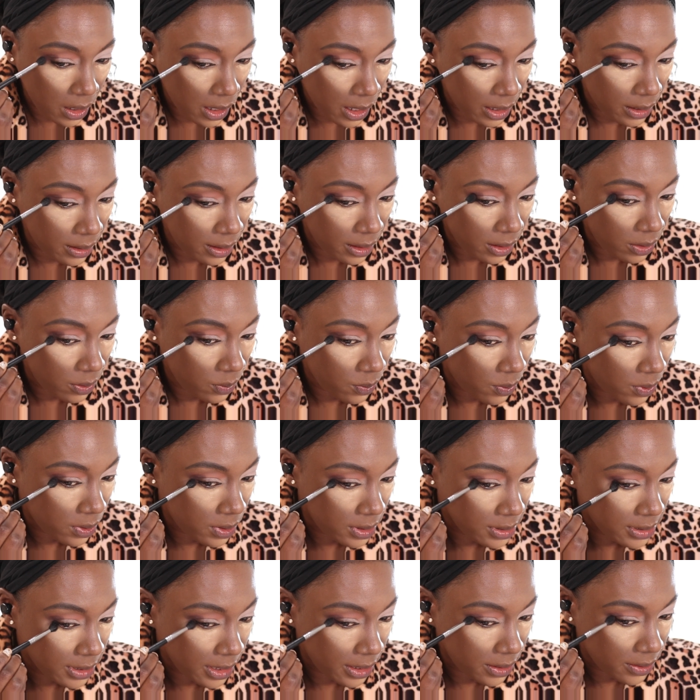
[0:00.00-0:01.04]
And then you
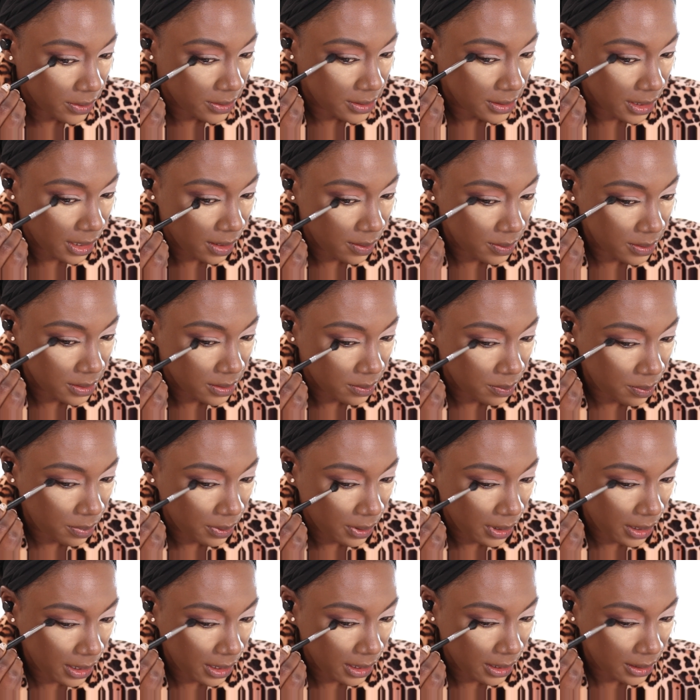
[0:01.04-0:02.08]
want to take your time to
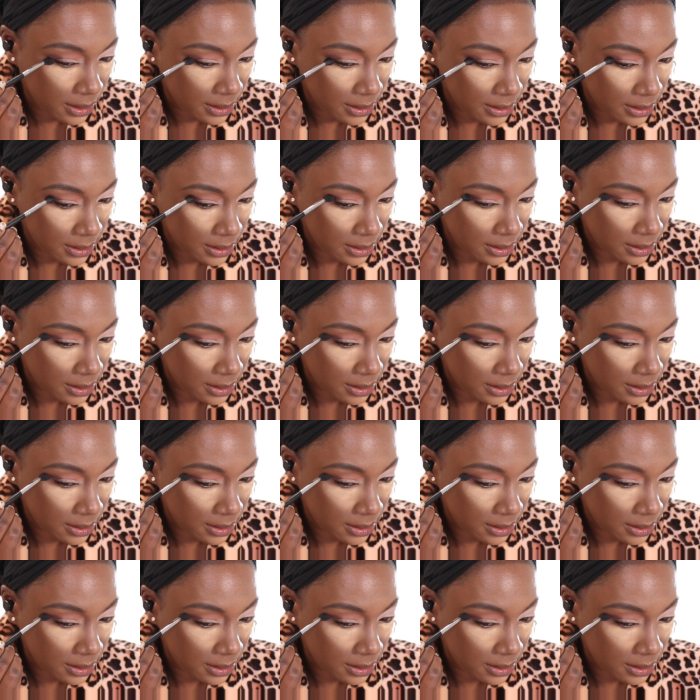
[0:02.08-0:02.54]
blend.